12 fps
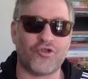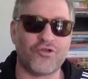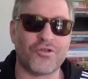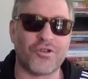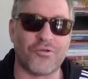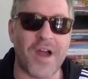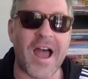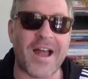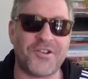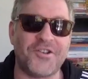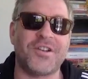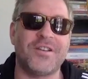
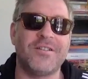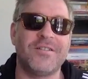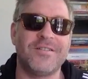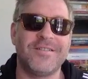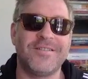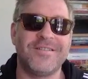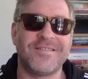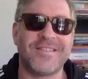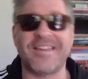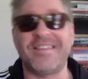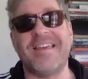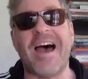crashed
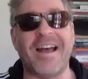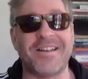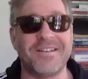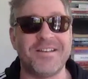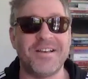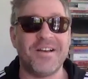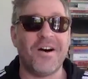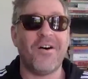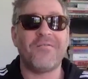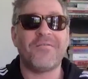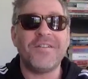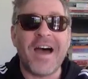like that
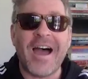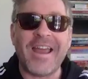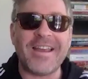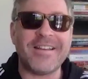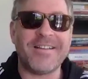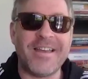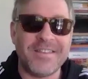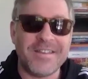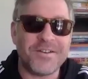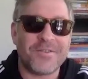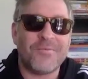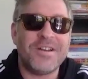overnight. And
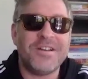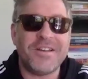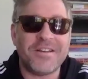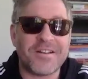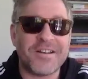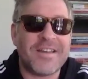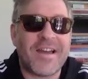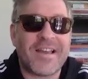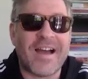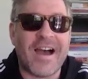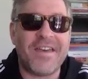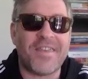then what do you? You're going to give that
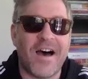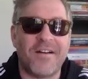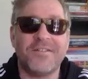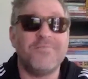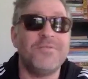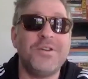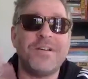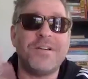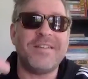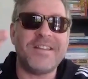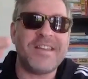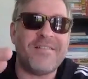guy $1,000? You
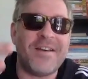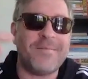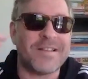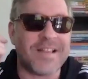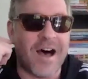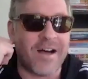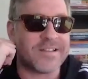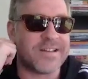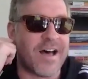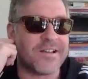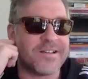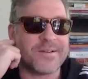wouldn't even give him
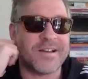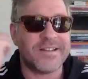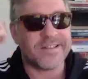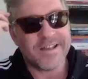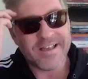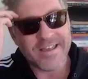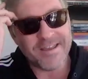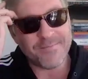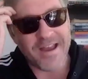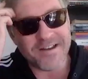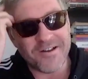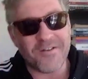$1,000 because he
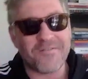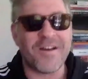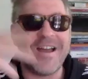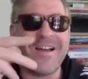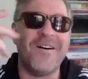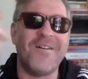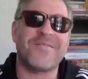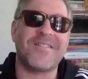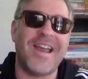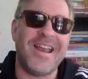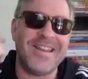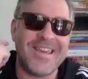made over
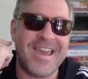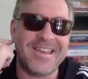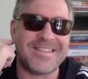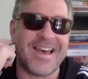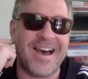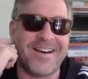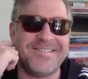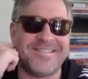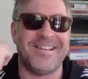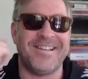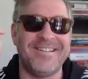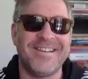
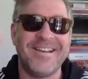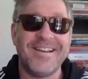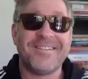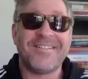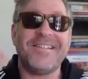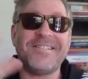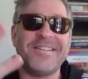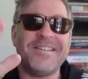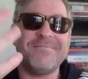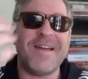88,000. Right. So he